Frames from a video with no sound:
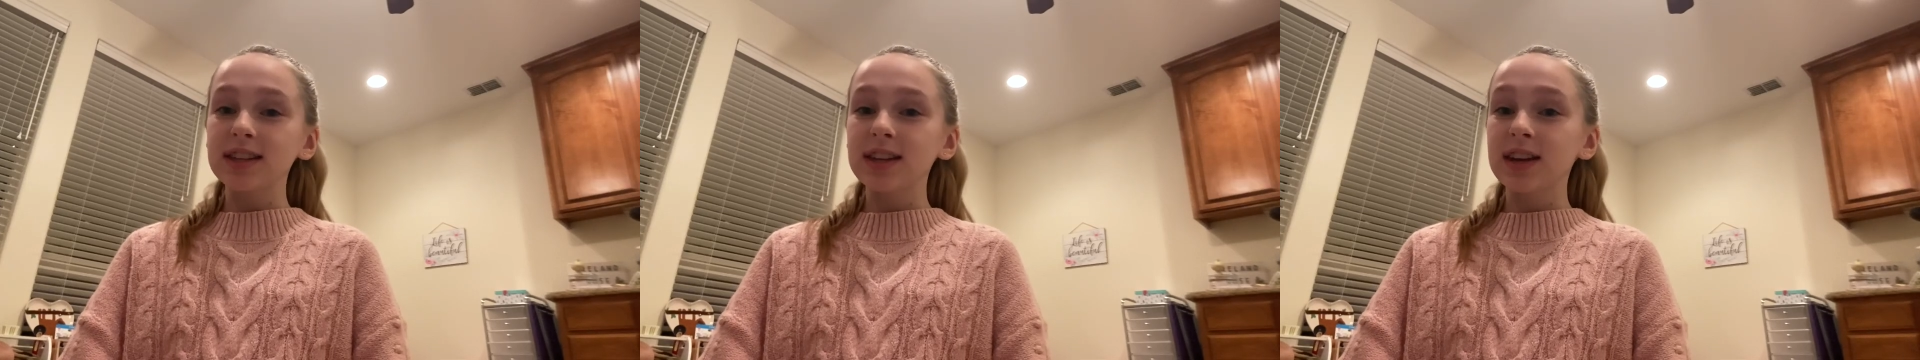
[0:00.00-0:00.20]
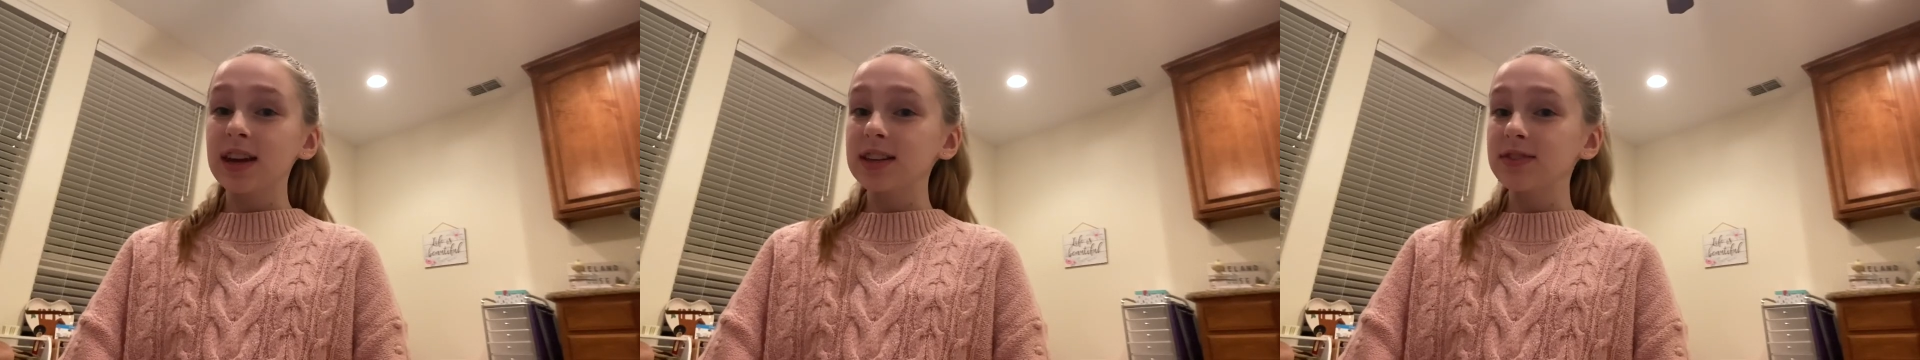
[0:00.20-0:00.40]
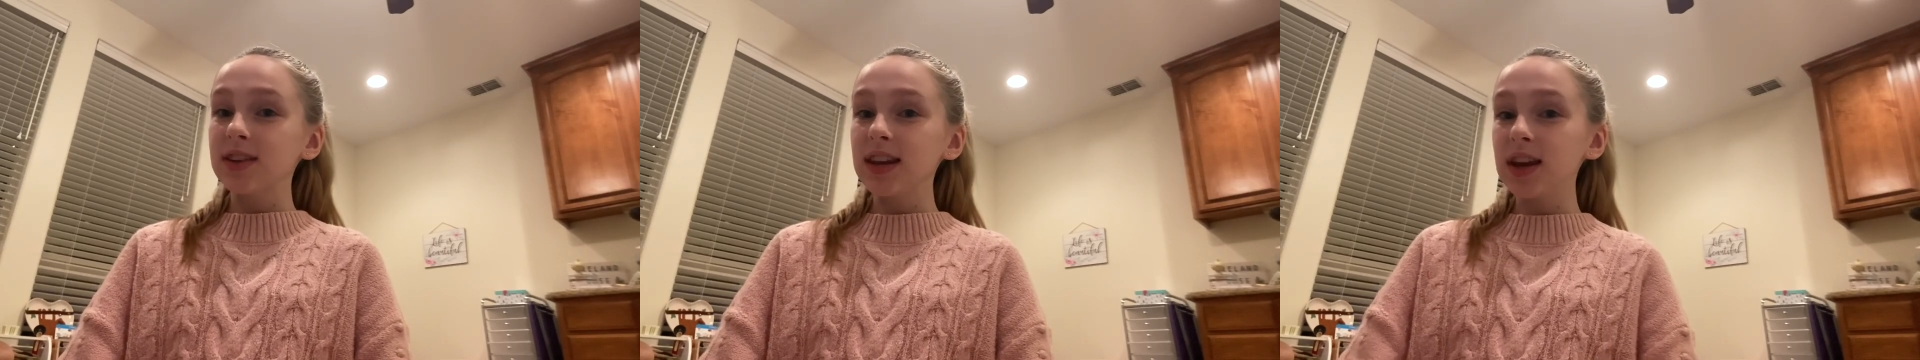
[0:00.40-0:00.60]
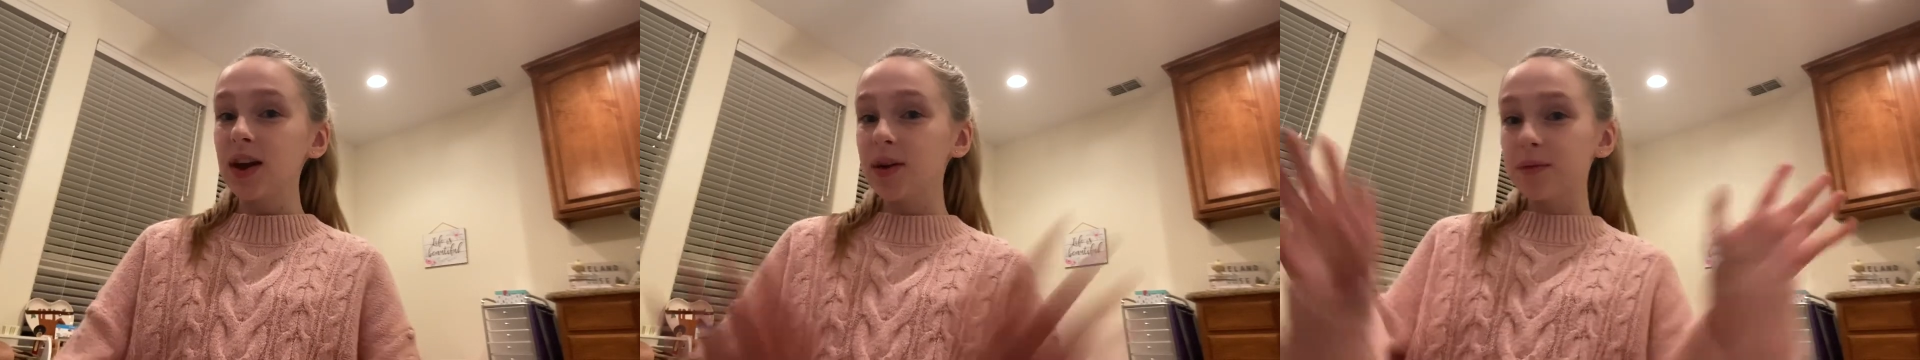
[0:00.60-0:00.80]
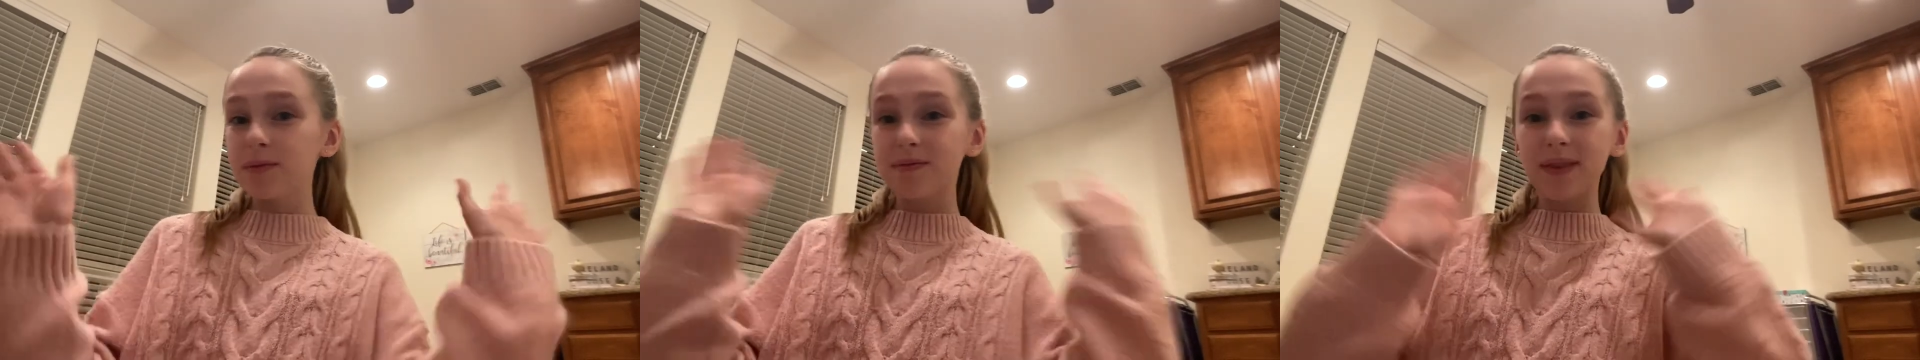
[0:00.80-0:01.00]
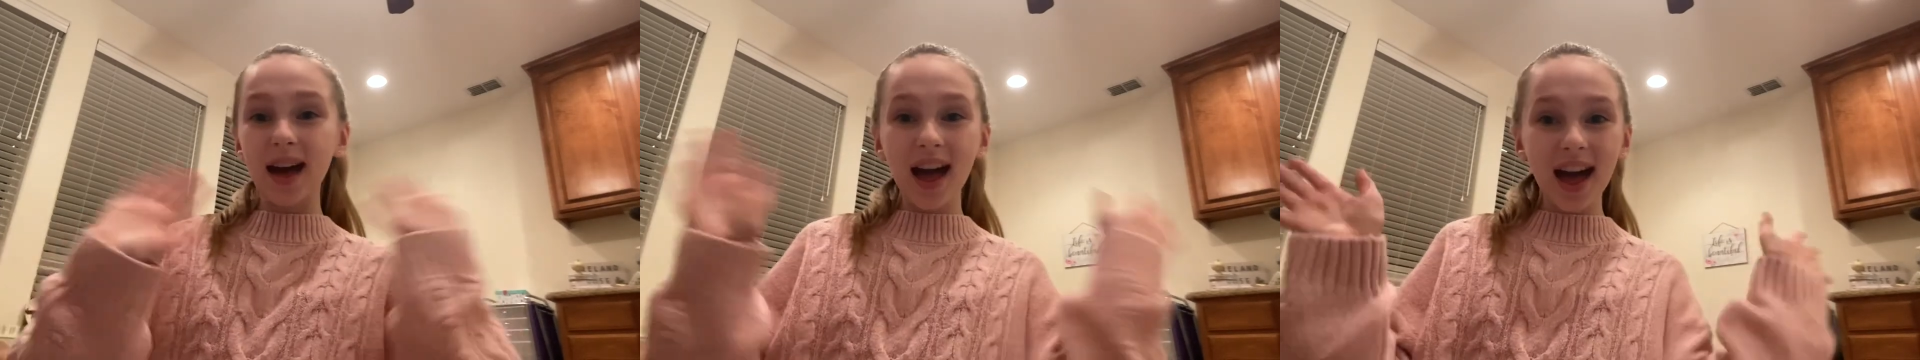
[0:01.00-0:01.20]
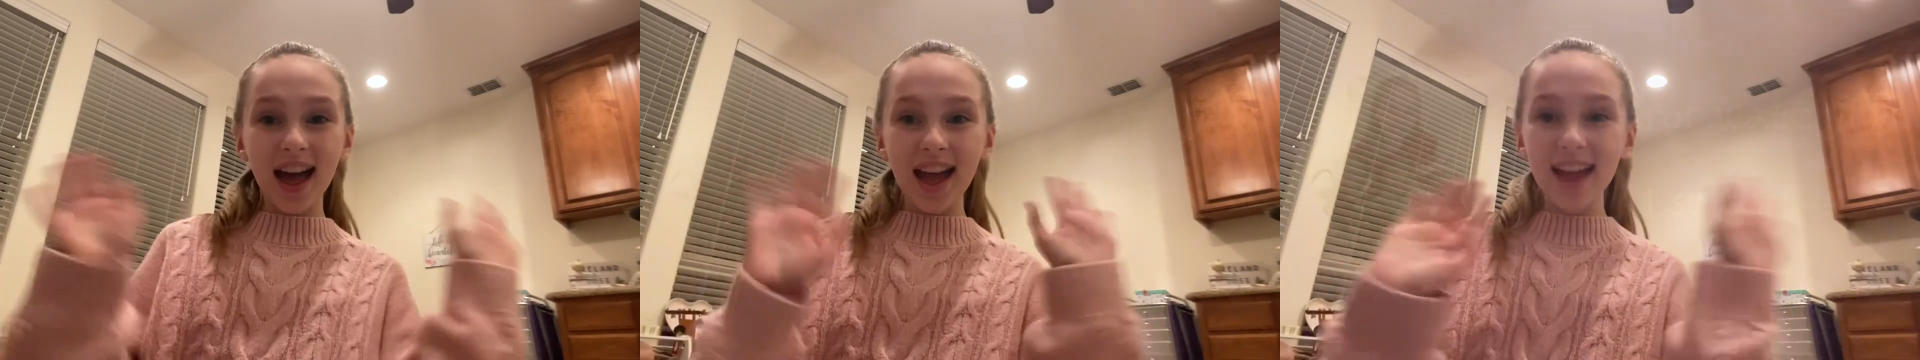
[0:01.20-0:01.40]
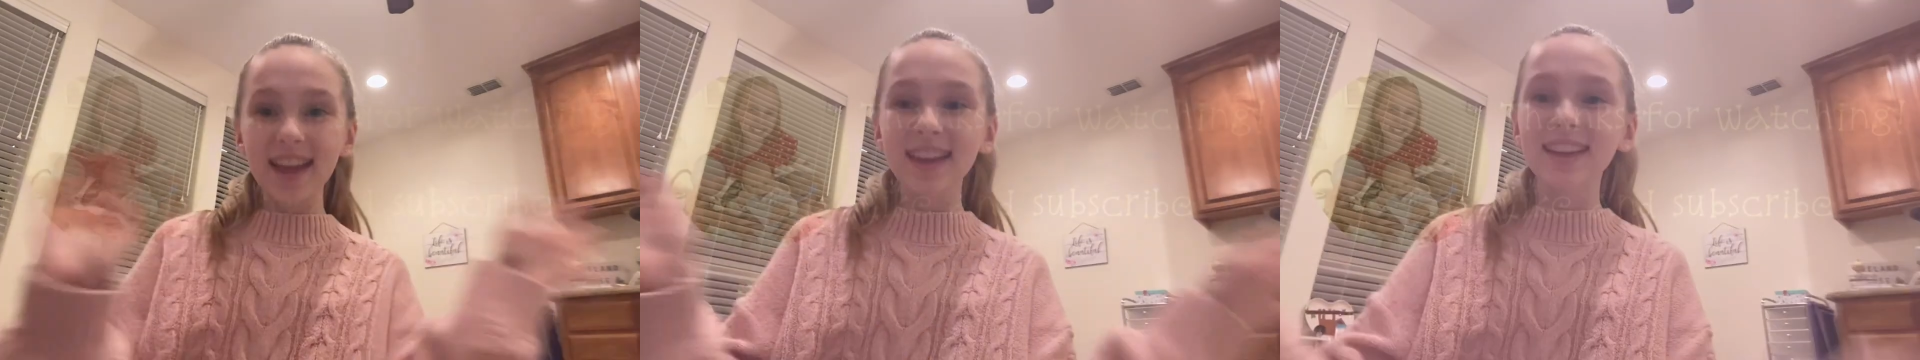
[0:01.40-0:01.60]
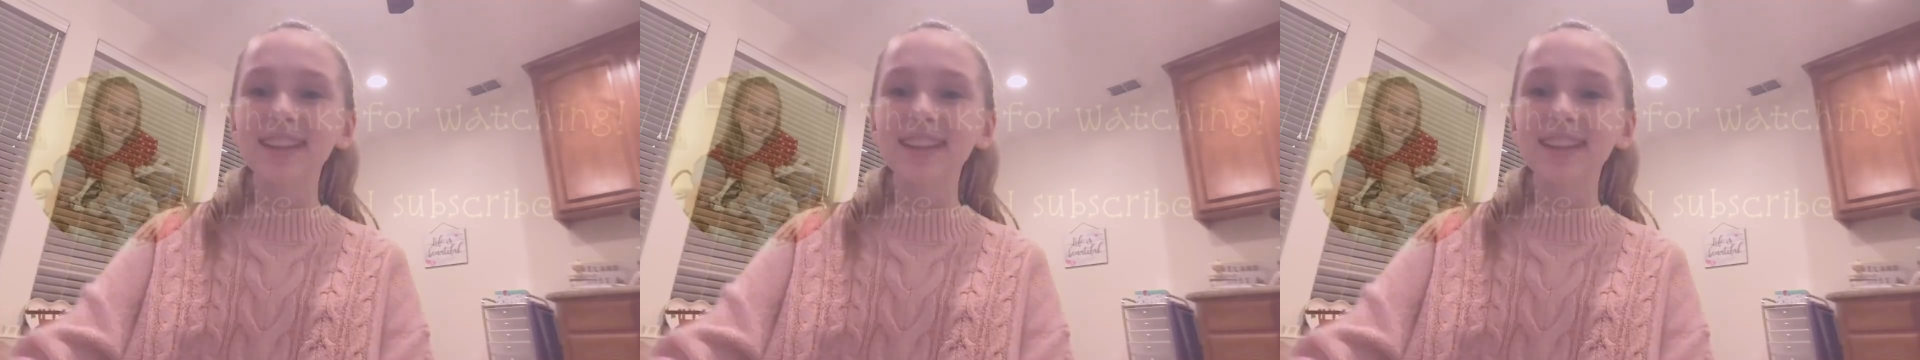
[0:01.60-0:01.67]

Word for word: the next video. Bye!